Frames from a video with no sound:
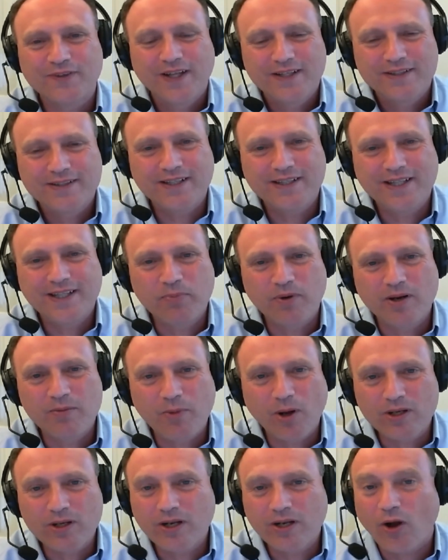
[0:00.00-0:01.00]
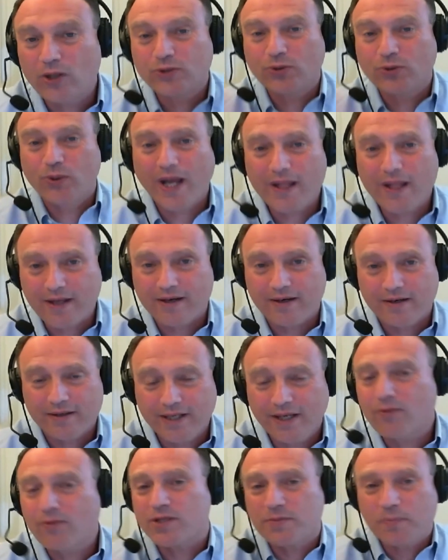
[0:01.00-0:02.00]
the liberal model altogether,
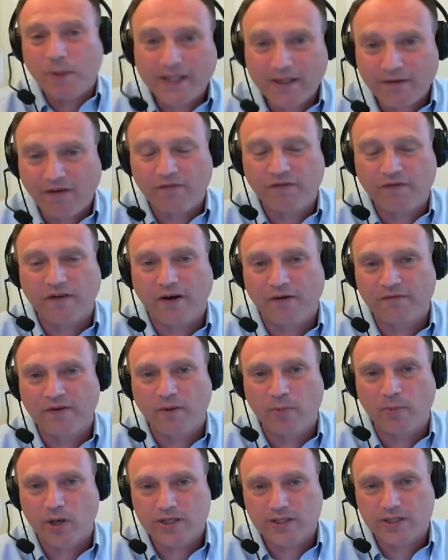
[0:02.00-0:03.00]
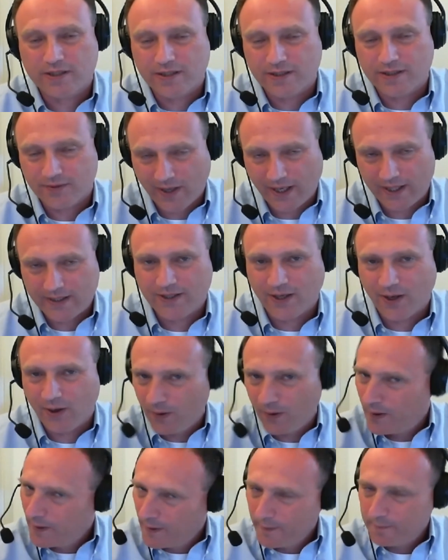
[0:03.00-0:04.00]
irrespective of emergencies, right?
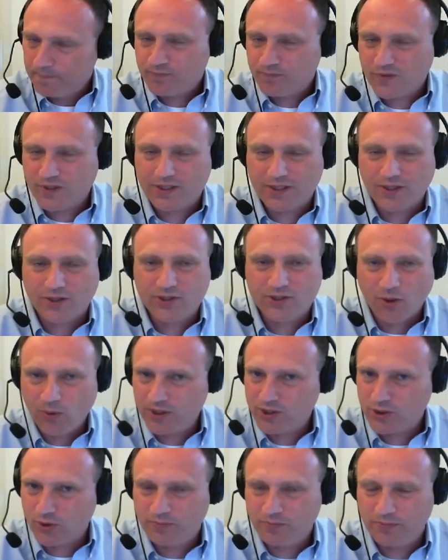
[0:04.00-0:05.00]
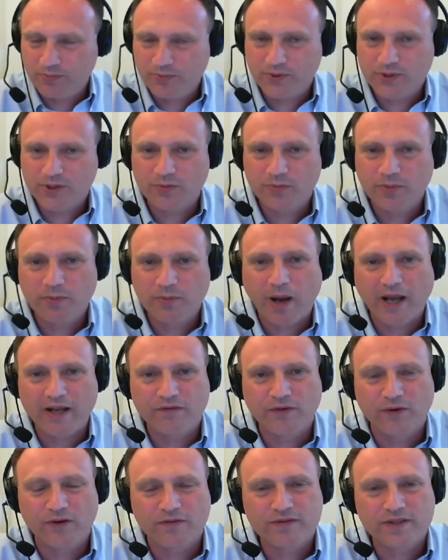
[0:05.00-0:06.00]
So we should be
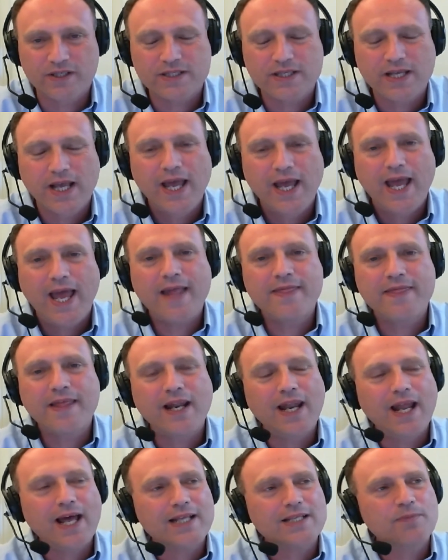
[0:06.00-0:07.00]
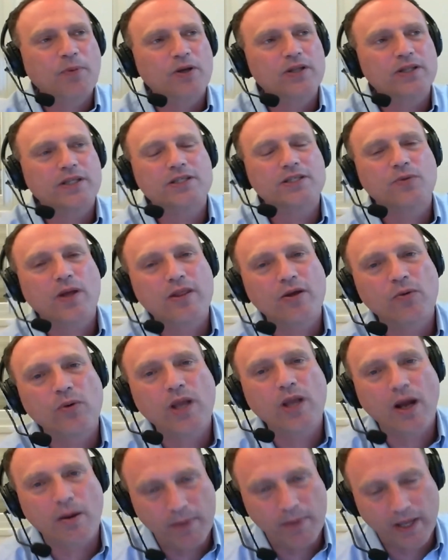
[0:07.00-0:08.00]
mindful of this. And the last point is whether we
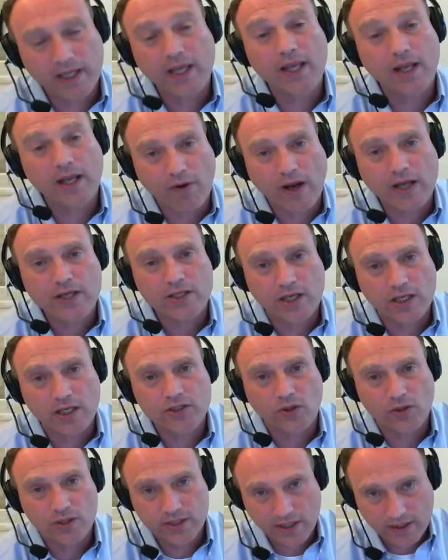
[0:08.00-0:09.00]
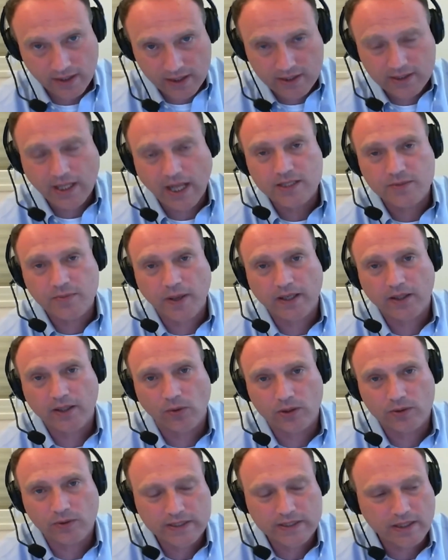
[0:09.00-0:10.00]
are making a rational choice. And this ties back to
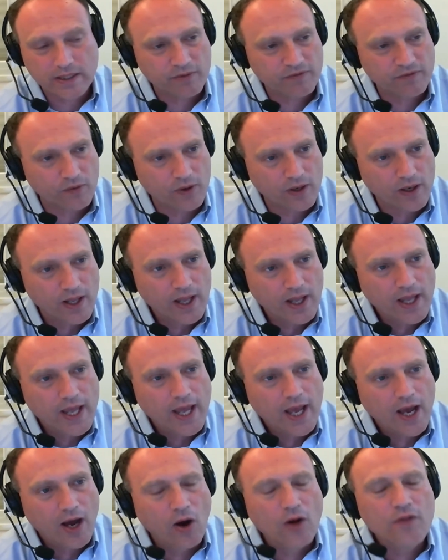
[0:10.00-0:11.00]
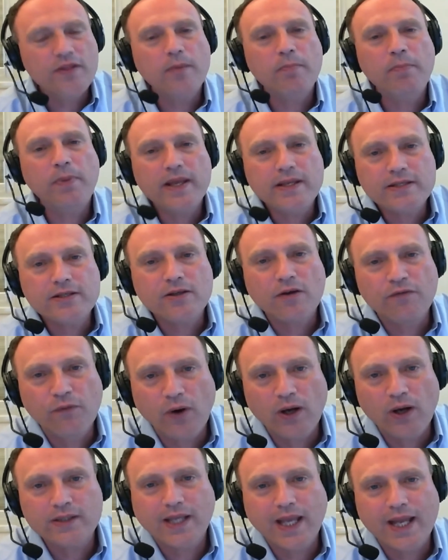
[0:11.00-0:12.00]
what I said before. On the basis of
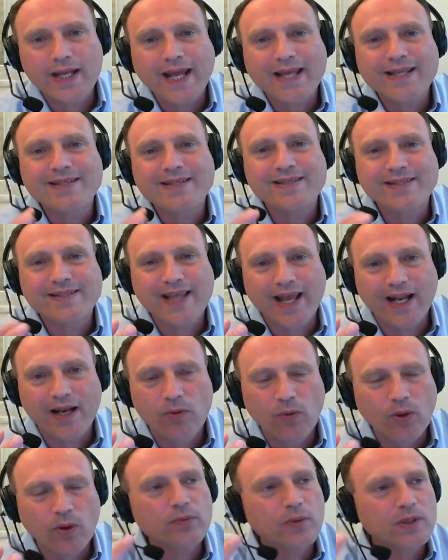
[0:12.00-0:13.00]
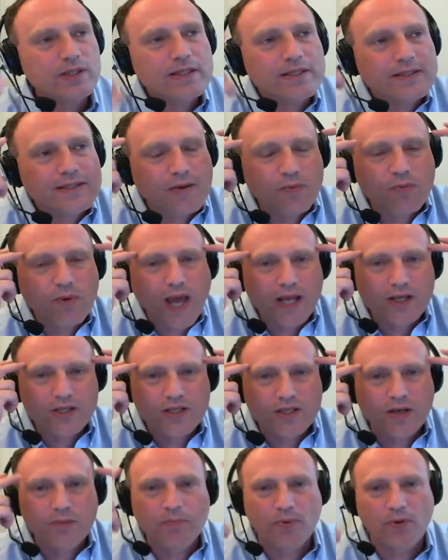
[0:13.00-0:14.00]
what can I sell, what is the
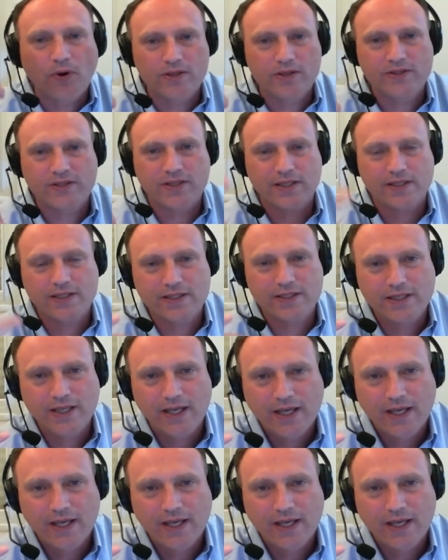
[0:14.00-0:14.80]
rational process